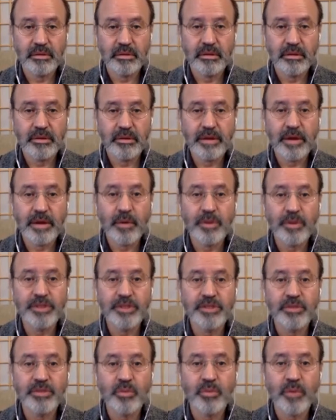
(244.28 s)
That which
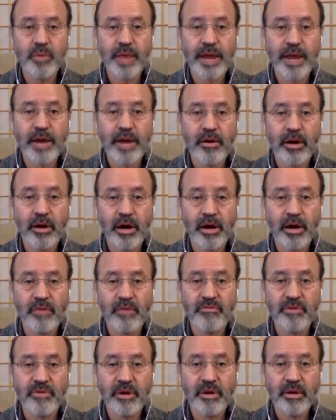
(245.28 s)
is aware of
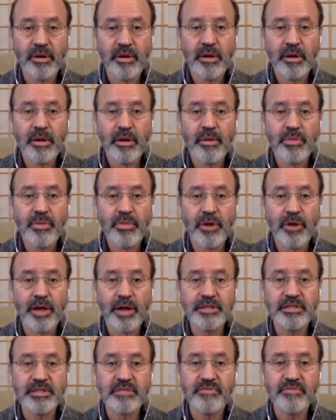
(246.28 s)

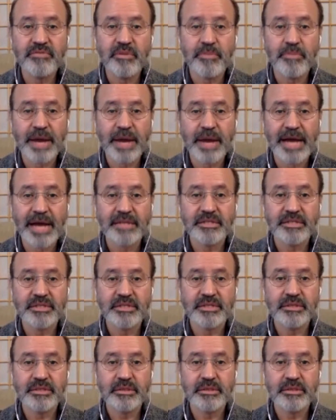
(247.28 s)
thoughts of the past.